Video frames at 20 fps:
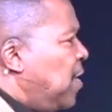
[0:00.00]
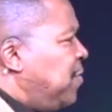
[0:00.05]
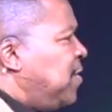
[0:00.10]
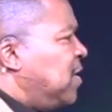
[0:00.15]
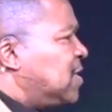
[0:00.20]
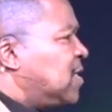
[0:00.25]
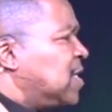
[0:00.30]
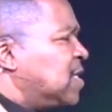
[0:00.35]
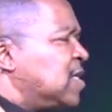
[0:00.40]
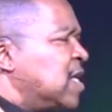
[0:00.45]

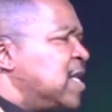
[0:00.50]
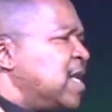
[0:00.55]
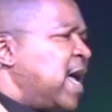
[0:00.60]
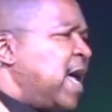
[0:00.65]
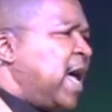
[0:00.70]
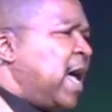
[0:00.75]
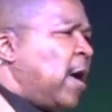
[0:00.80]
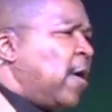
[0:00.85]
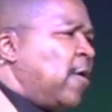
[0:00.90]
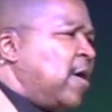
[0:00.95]
This is an
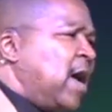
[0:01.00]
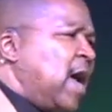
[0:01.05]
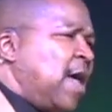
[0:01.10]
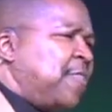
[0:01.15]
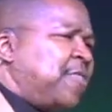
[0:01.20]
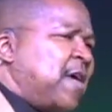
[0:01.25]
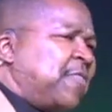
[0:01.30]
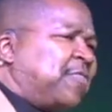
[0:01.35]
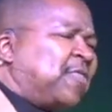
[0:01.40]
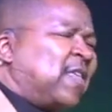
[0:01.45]

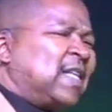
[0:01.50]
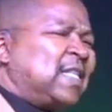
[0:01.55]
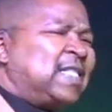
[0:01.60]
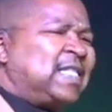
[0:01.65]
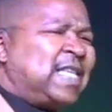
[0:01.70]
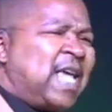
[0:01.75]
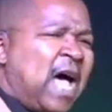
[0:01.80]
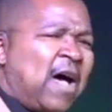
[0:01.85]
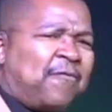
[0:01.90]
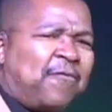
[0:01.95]
area that the
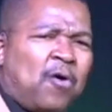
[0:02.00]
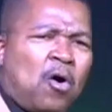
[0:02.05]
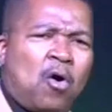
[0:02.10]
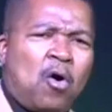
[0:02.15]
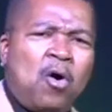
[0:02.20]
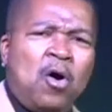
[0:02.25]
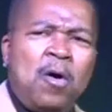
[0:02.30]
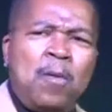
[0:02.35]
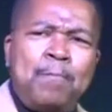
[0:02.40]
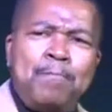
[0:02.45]

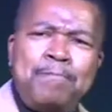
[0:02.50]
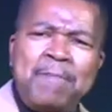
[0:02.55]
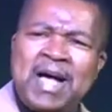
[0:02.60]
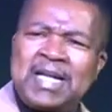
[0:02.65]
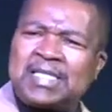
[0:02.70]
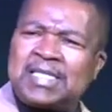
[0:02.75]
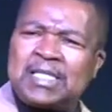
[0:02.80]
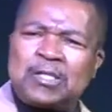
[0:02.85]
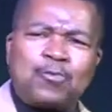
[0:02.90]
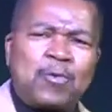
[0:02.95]
devil
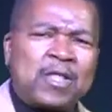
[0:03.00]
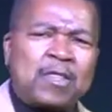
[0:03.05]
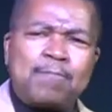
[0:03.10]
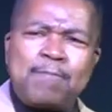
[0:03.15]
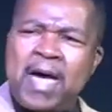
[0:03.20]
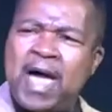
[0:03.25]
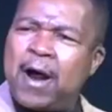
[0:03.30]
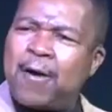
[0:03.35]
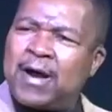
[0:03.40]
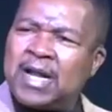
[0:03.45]
messes with
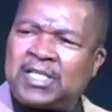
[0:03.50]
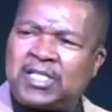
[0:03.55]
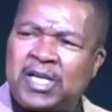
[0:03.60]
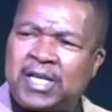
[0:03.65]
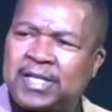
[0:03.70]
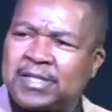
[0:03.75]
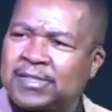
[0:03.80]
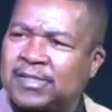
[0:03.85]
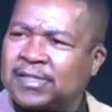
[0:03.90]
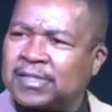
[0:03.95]

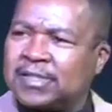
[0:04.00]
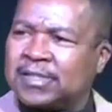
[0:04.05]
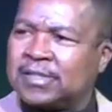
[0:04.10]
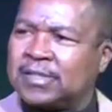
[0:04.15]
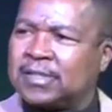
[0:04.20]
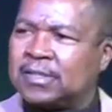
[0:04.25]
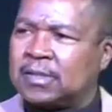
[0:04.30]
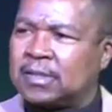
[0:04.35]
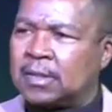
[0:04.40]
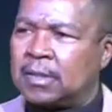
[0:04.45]
marriages.
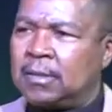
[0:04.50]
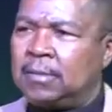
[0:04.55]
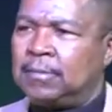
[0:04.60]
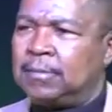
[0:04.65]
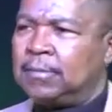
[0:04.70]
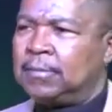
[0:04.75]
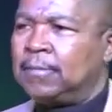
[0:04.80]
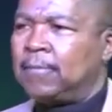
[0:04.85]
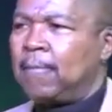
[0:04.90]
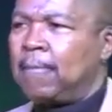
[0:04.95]

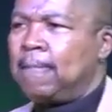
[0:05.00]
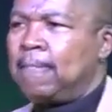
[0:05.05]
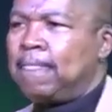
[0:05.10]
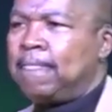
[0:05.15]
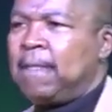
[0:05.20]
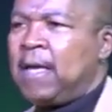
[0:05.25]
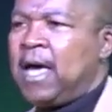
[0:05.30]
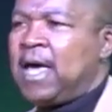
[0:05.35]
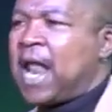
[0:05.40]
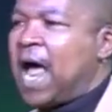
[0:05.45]

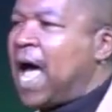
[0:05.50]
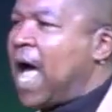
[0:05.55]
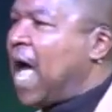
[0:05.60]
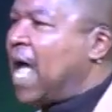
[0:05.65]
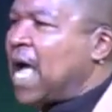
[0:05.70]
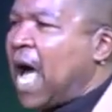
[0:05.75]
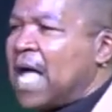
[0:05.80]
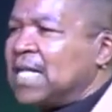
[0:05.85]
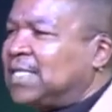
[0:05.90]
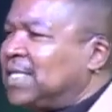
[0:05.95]
And
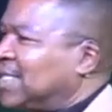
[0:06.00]
I